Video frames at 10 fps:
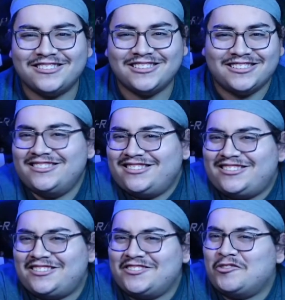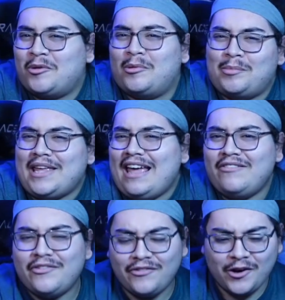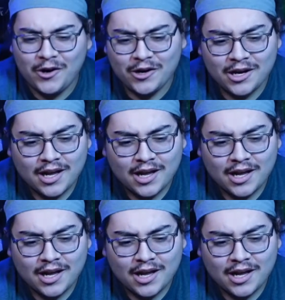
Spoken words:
this normal behavior for her?